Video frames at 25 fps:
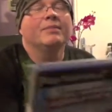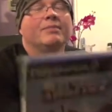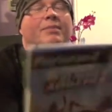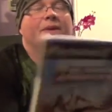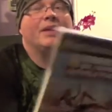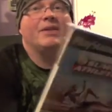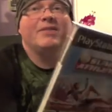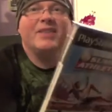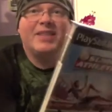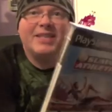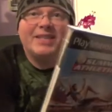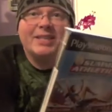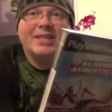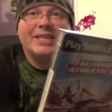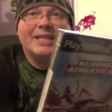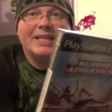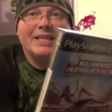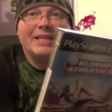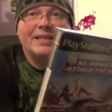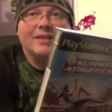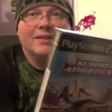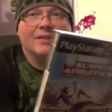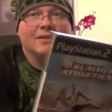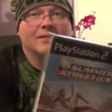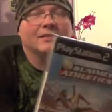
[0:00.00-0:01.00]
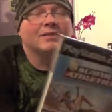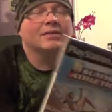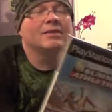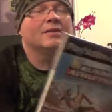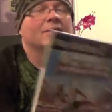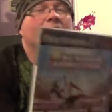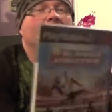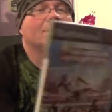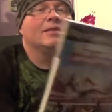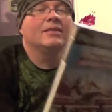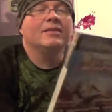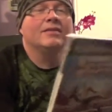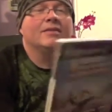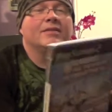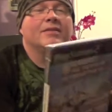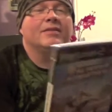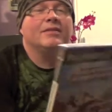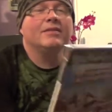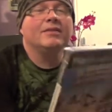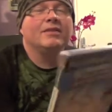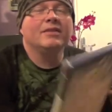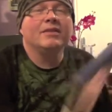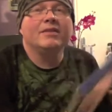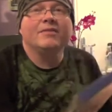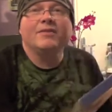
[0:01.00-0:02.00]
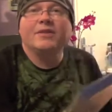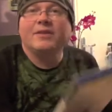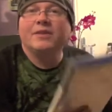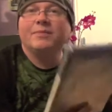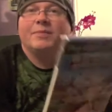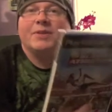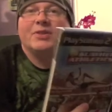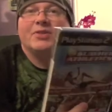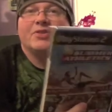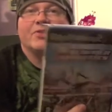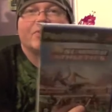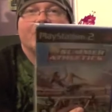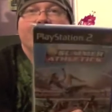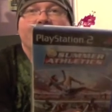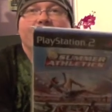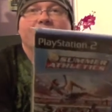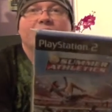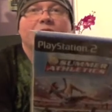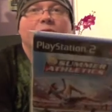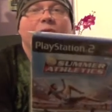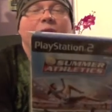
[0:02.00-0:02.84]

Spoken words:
but if you did, feeling a bit strange or